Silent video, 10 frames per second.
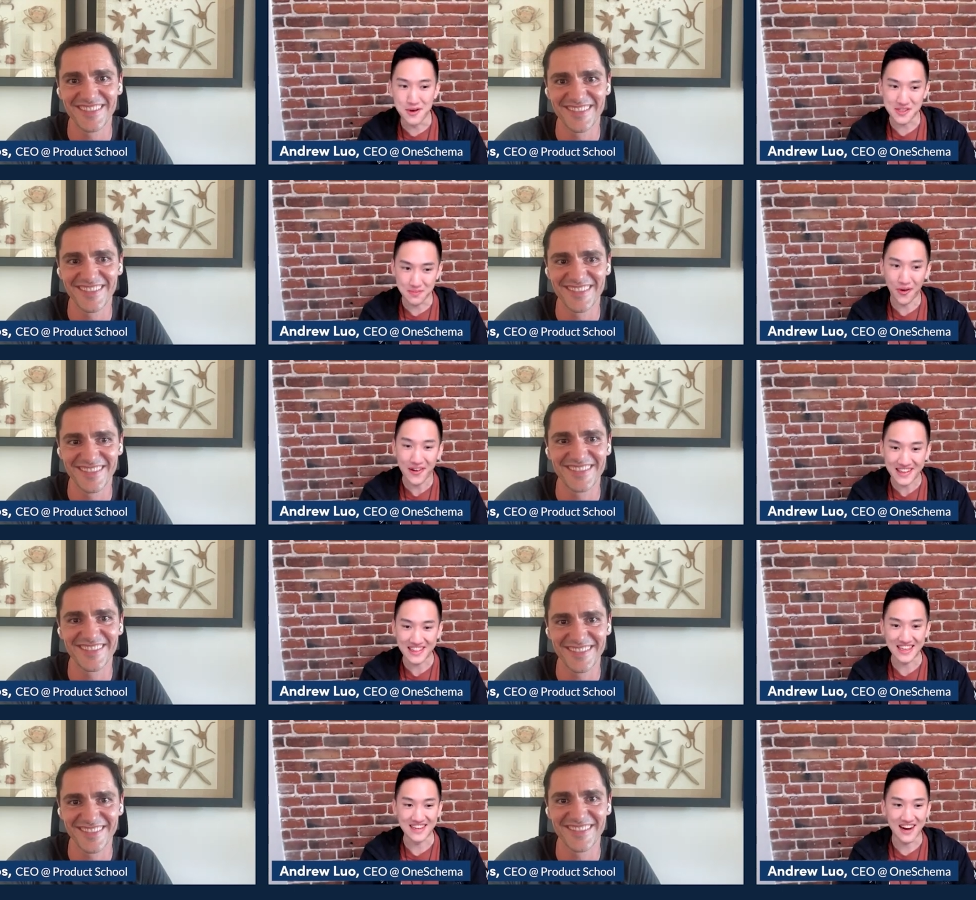Speaker 1: most
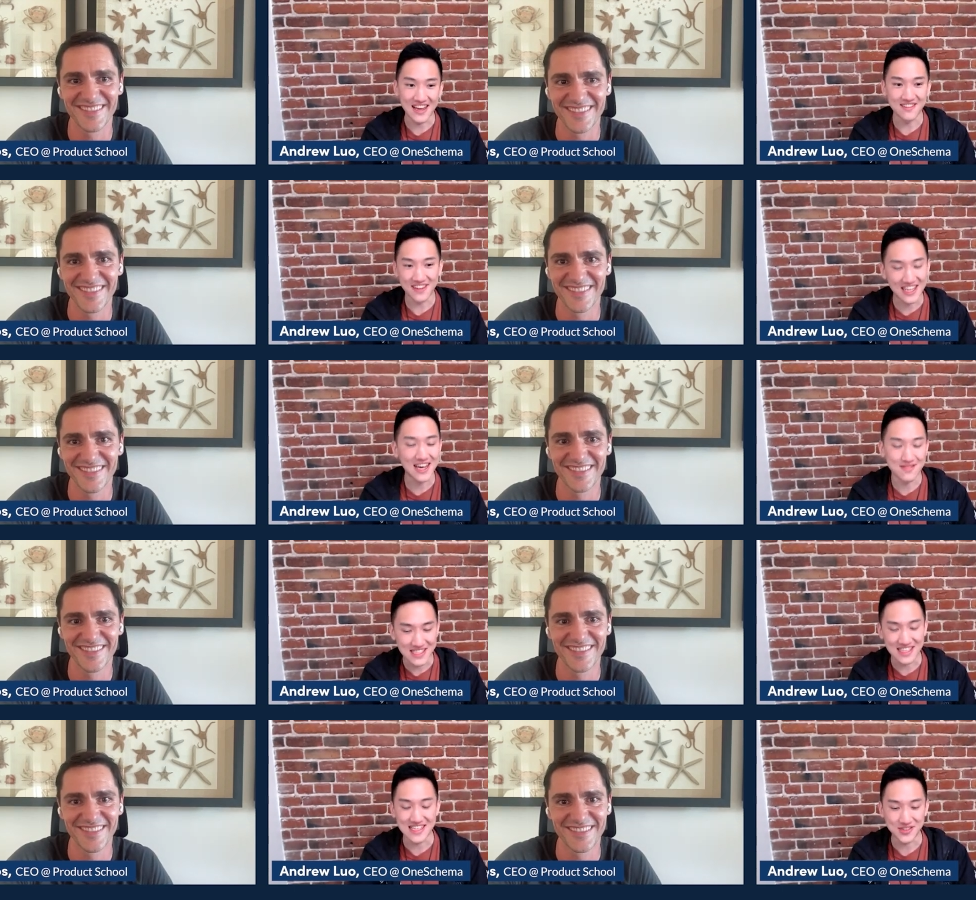importantly, right? When it comes
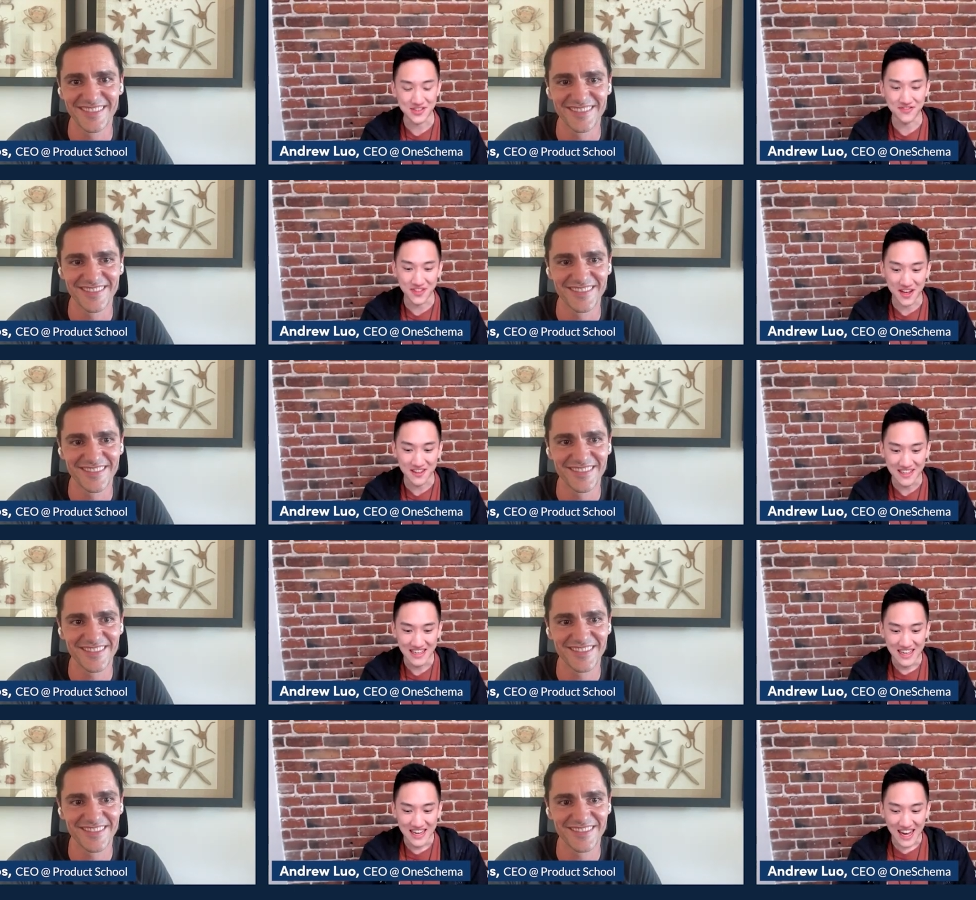to this sort of flow.
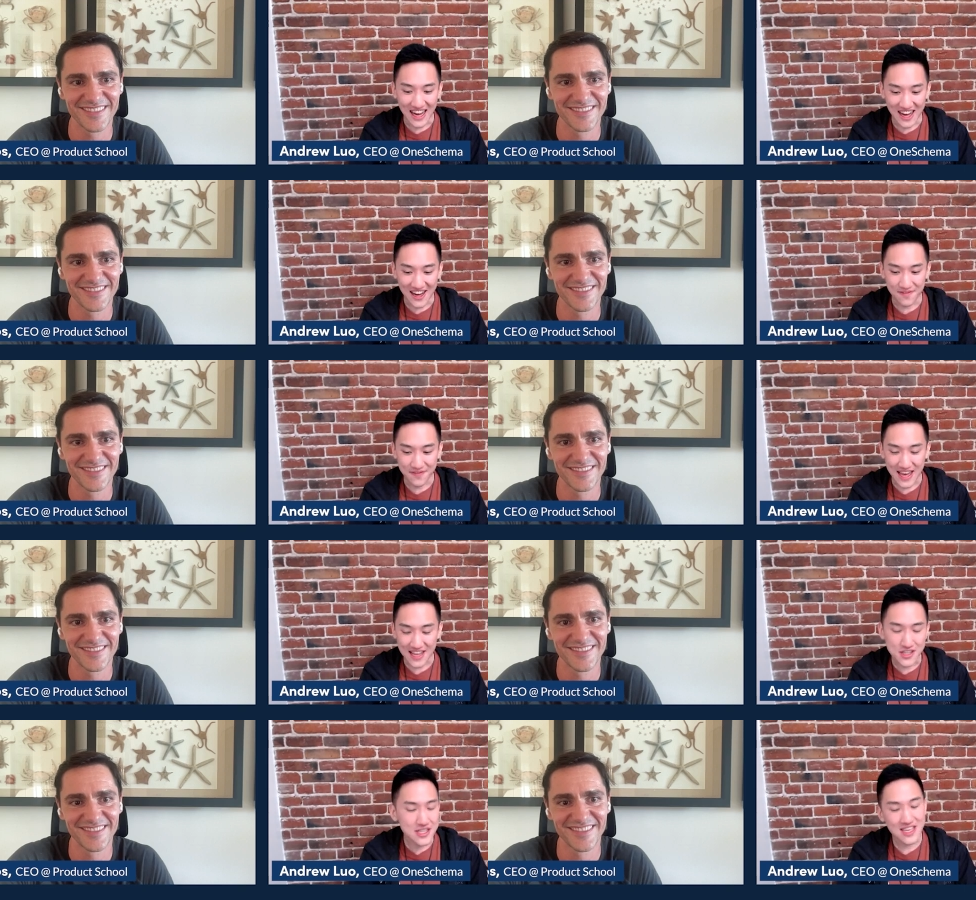Um, and
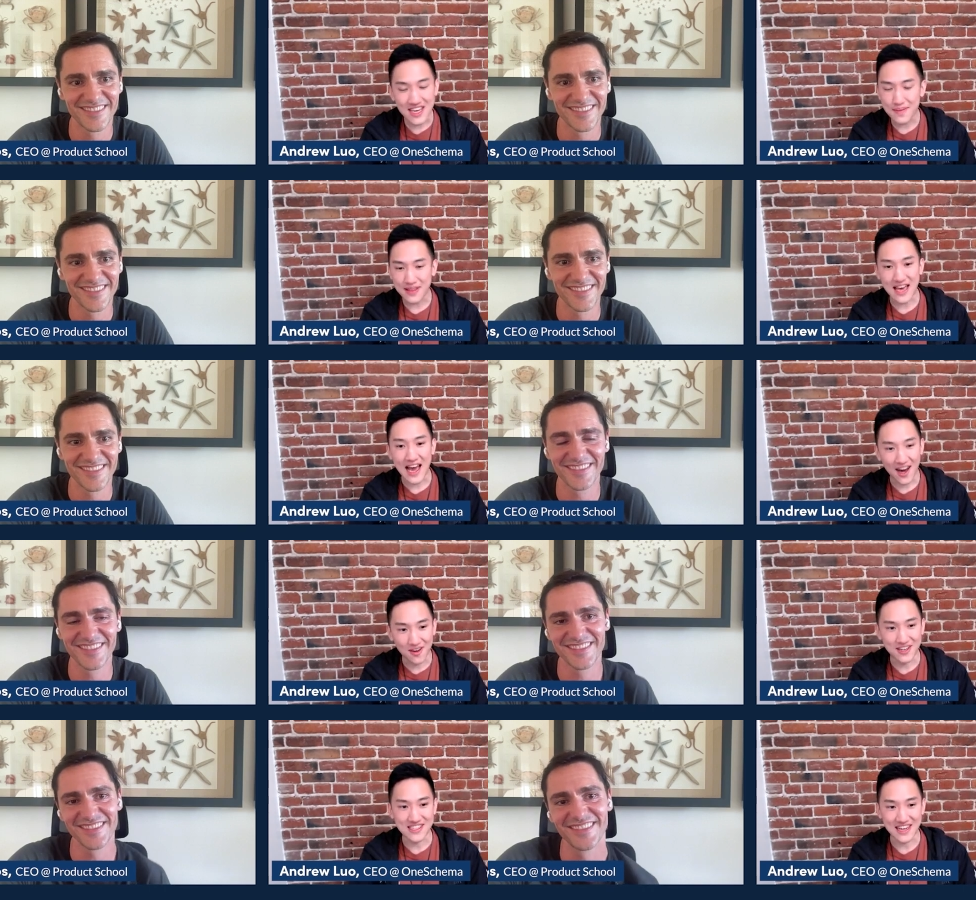you just think about the
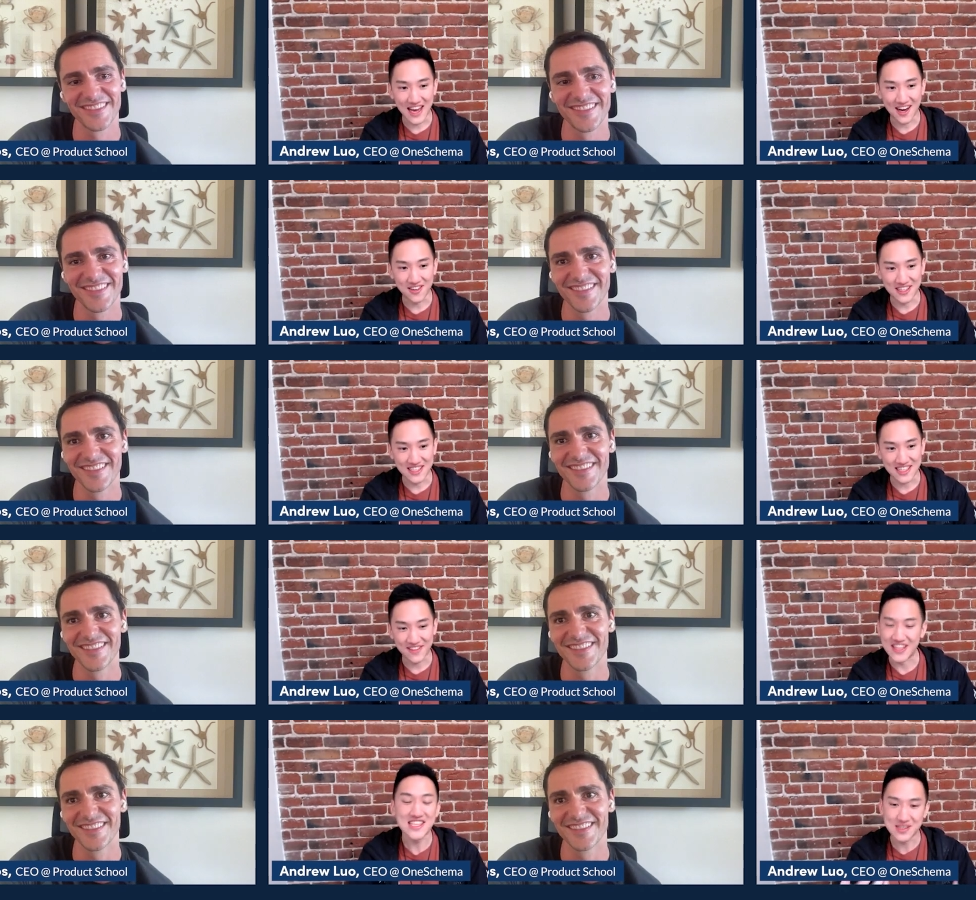hours and hours. I
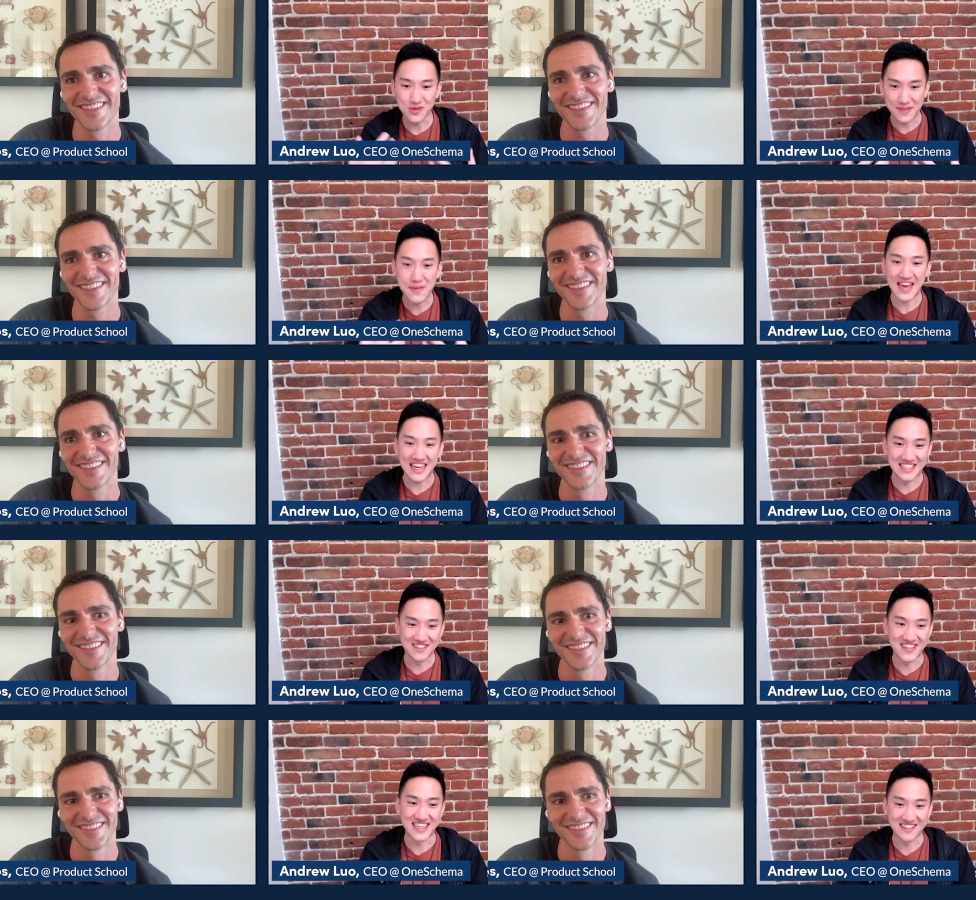mean, this is what pained
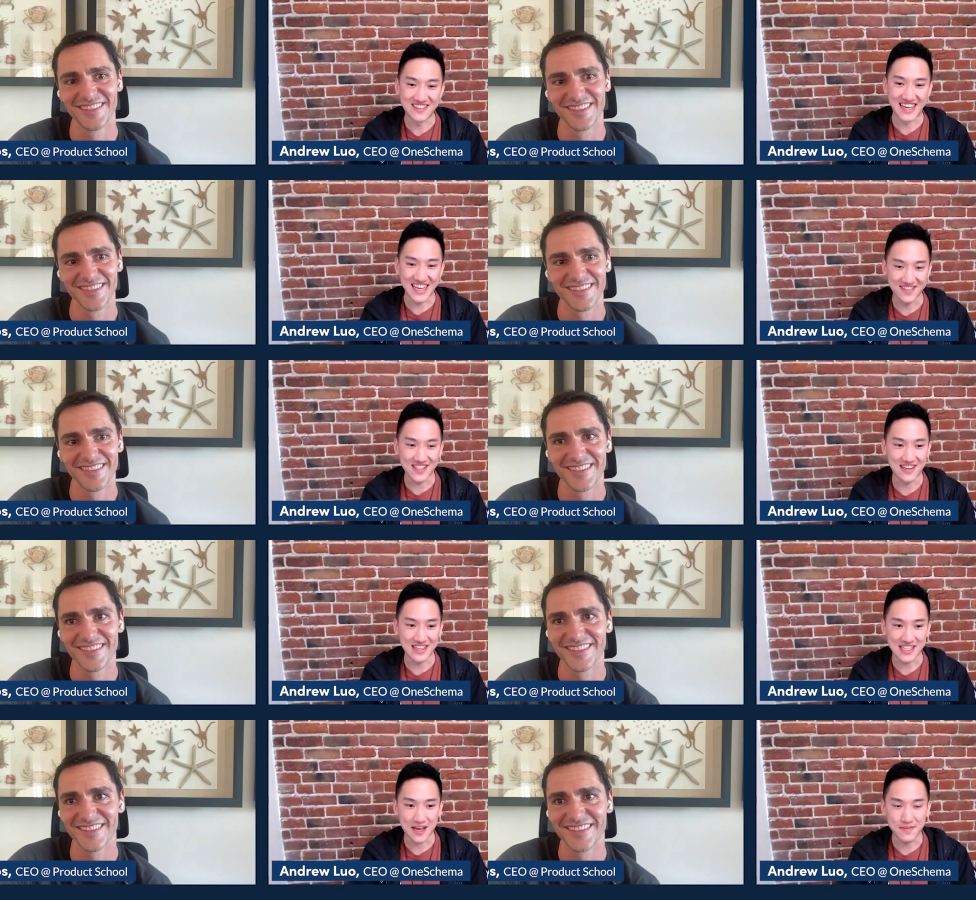me when it came to starting
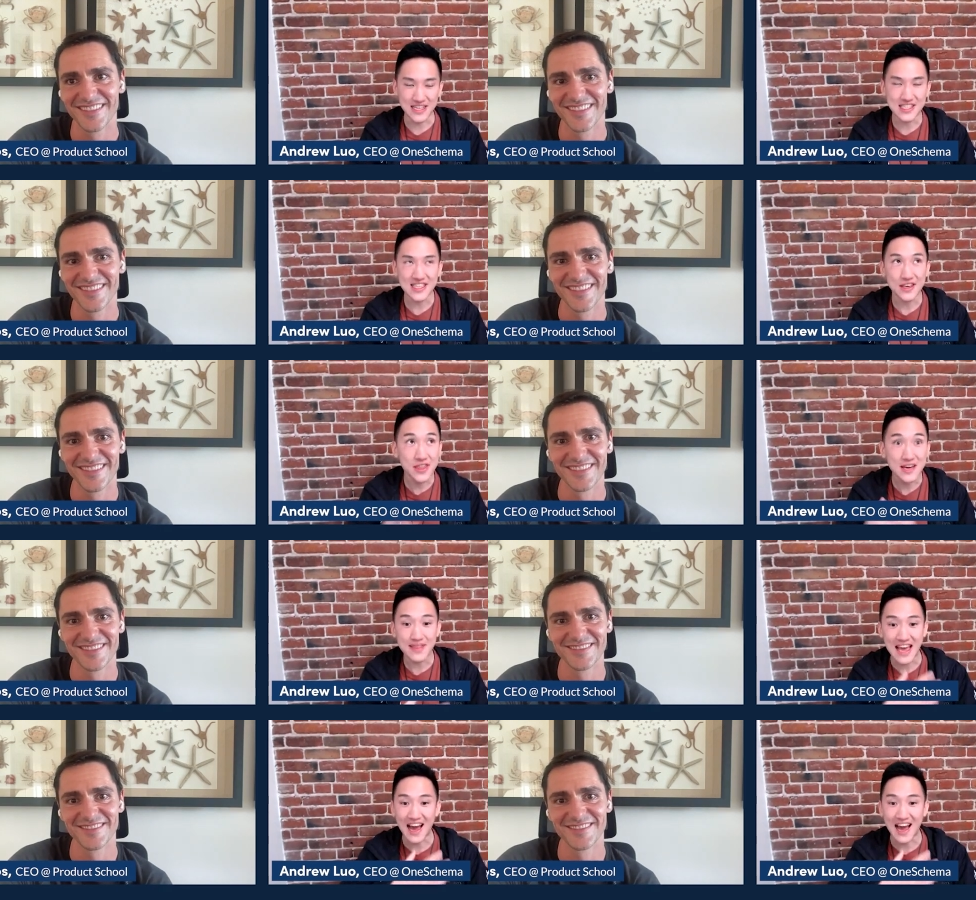this company. Just like you think about